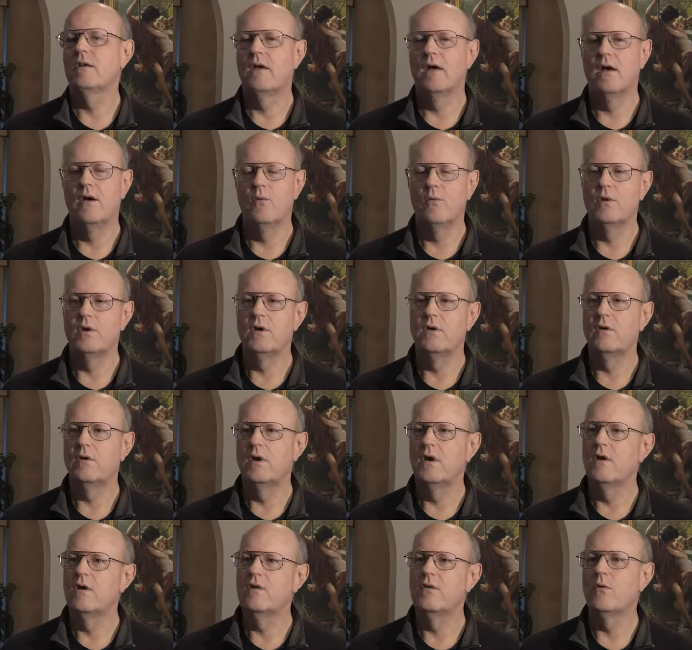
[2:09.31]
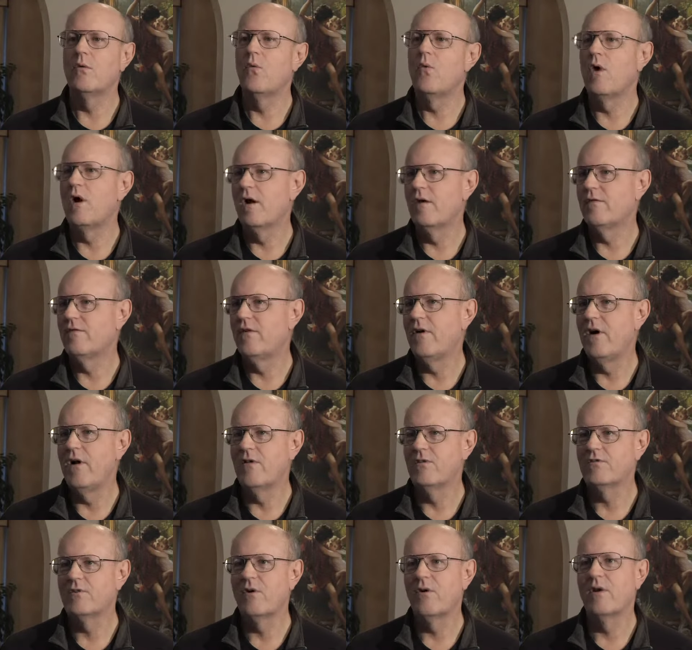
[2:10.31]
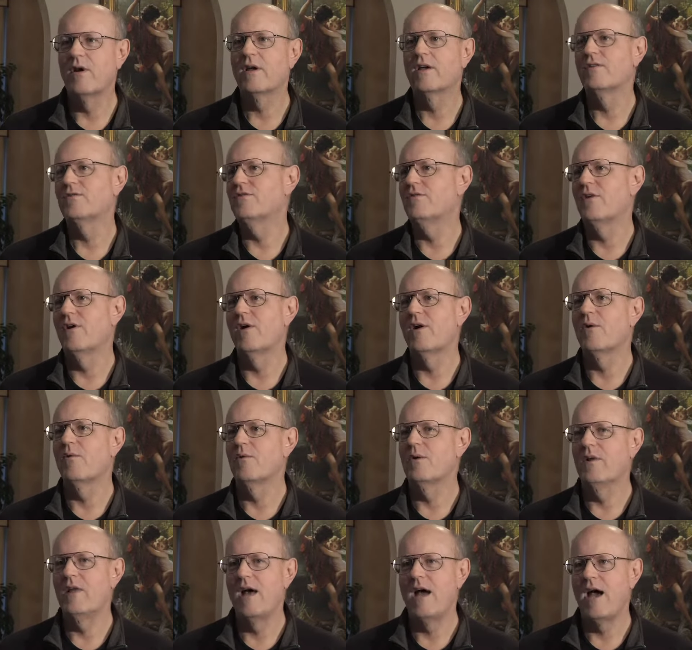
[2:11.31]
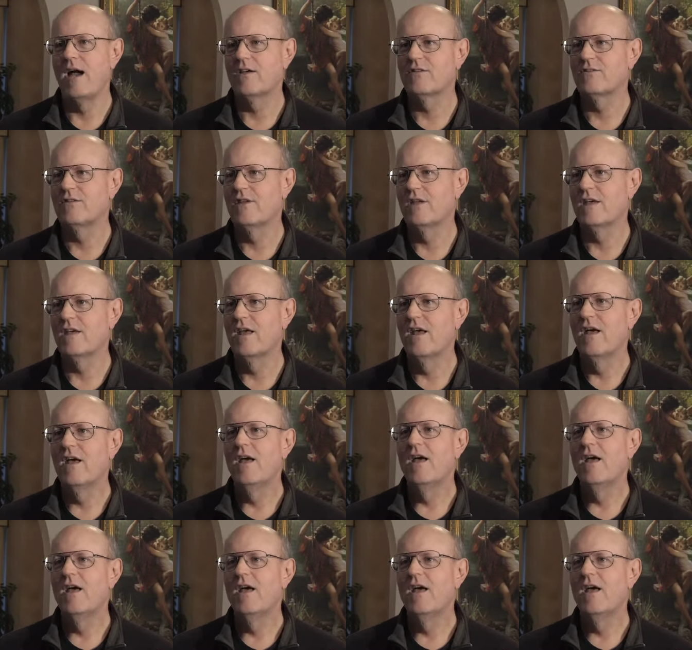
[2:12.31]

Uh, when you hear the waterfalls going, it's very relaxing.